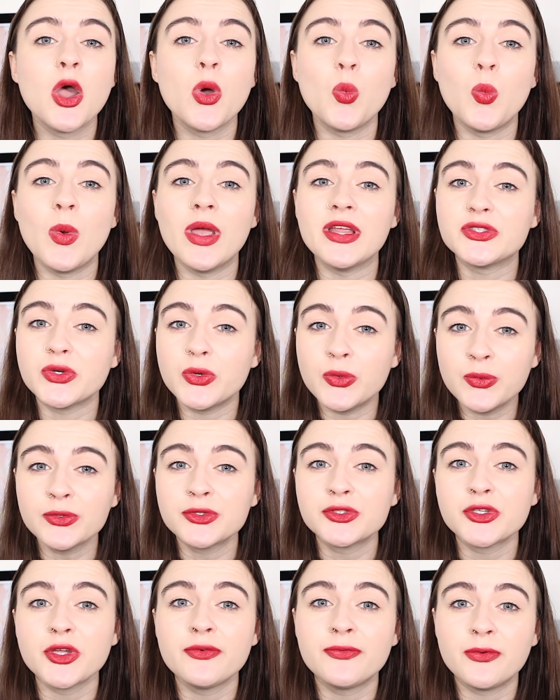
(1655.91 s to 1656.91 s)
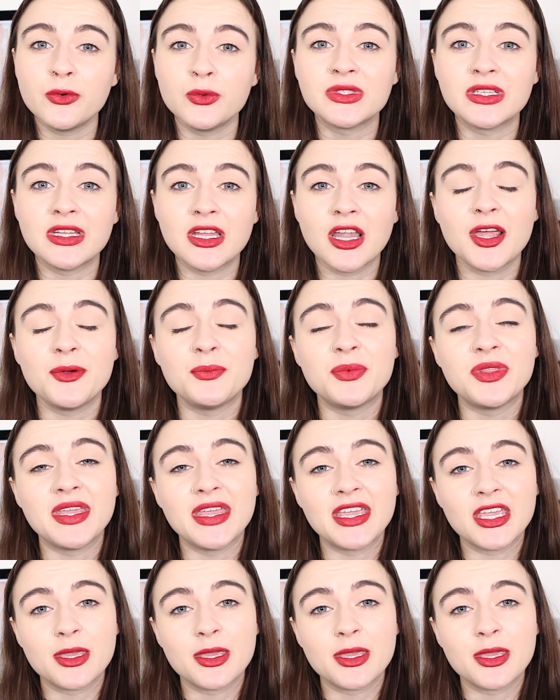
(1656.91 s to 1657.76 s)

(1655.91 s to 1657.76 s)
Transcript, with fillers: which also falls in line with the